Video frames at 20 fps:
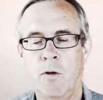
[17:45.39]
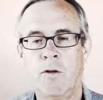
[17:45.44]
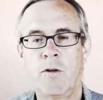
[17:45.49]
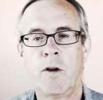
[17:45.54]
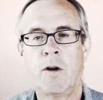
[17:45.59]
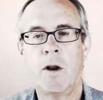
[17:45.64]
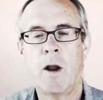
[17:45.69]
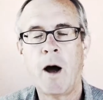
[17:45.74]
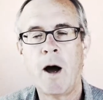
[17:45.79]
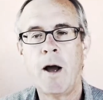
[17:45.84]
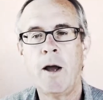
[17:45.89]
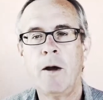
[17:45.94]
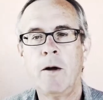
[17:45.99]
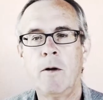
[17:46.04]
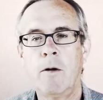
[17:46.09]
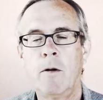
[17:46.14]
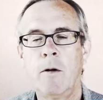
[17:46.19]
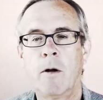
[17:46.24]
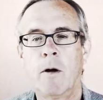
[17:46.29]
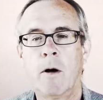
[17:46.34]
the
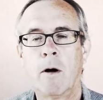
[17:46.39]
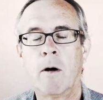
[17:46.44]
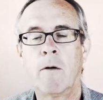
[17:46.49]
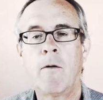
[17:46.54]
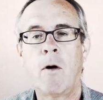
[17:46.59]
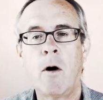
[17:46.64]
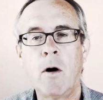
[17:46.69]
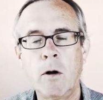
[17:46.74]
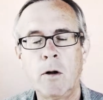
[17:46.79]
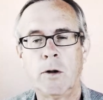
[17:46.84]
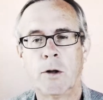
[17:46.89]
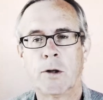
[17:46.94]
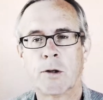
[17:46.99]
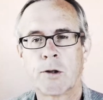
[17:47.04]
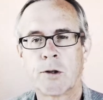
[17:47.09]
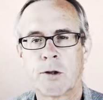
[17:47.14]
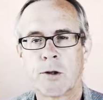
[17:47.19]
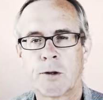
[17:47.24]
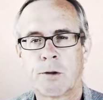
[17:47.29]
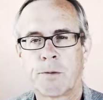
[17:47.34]
denial of
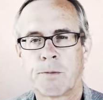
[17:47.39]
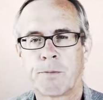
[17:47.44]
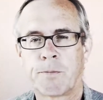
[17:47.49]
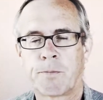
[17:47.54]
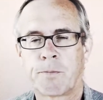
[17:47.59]
allness.